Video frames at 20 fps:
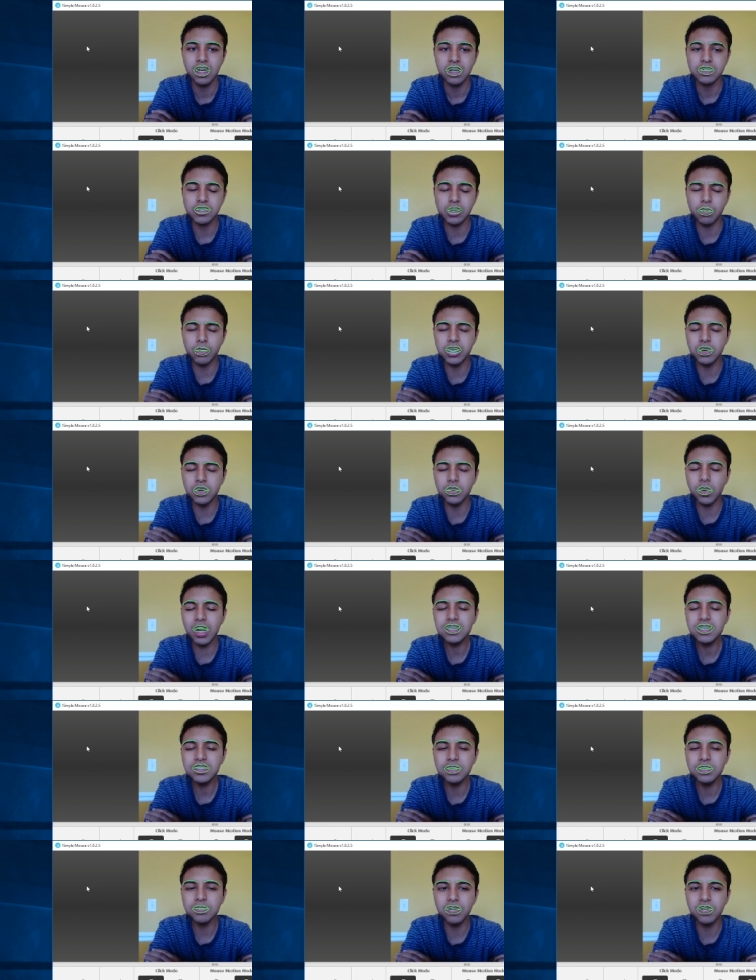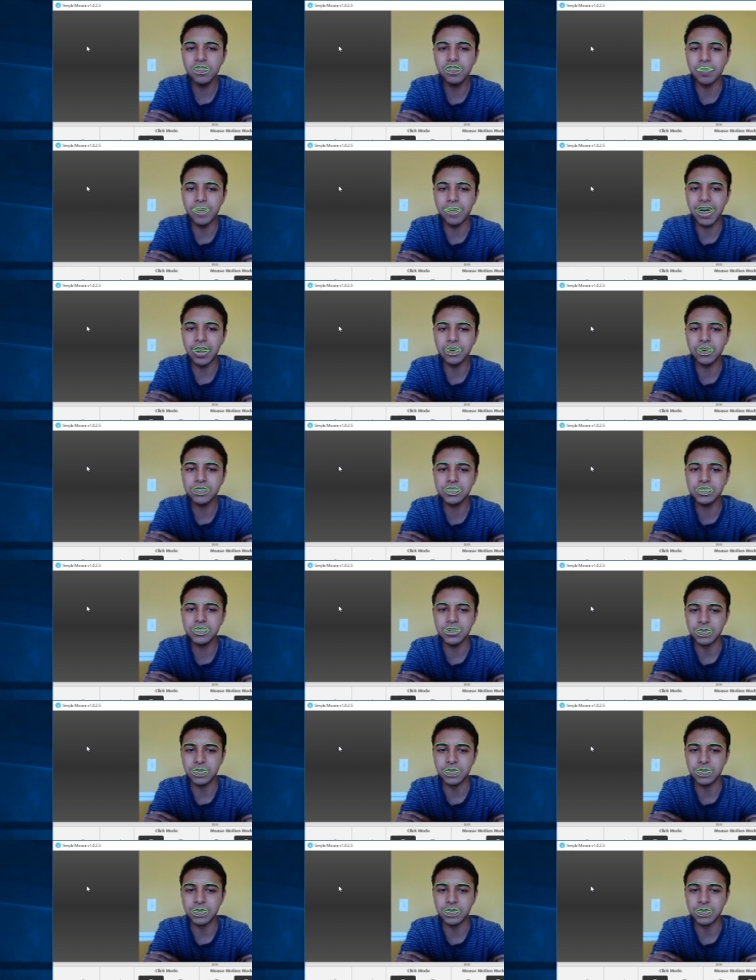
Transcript: So when you want to move the mouse